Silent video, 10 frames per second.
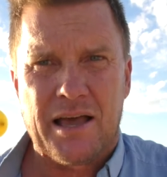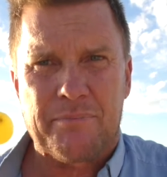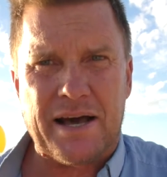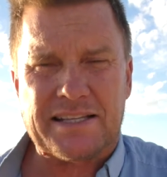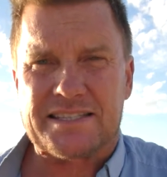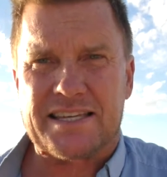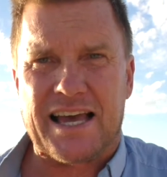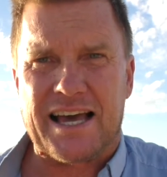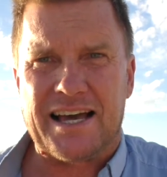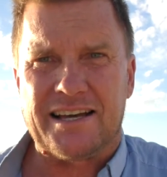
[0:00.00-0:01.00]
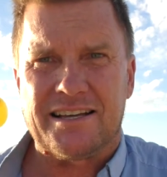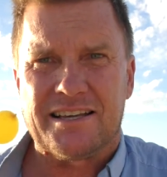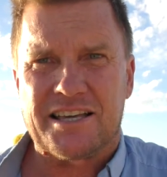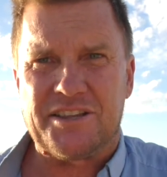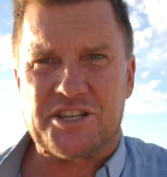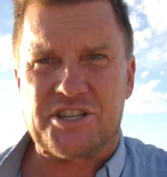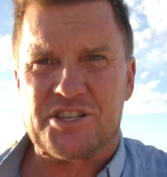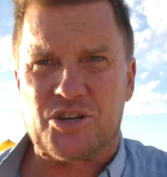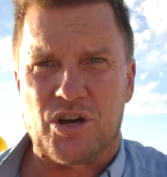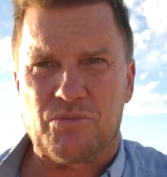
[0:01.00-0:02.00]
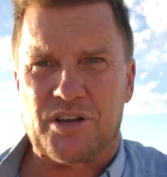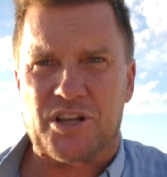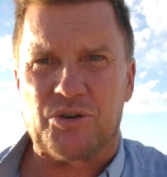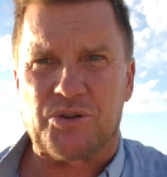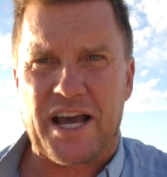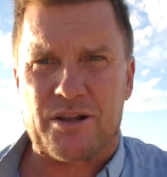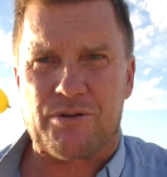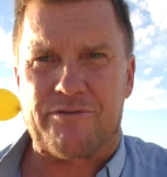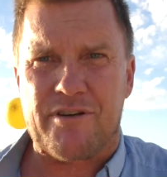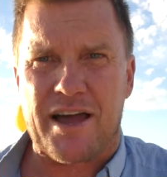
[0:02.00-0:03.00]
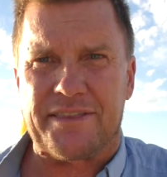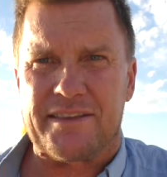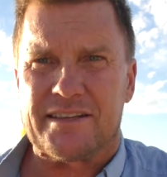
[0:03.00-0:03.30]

But conditions are good. We've got a good gutter in front.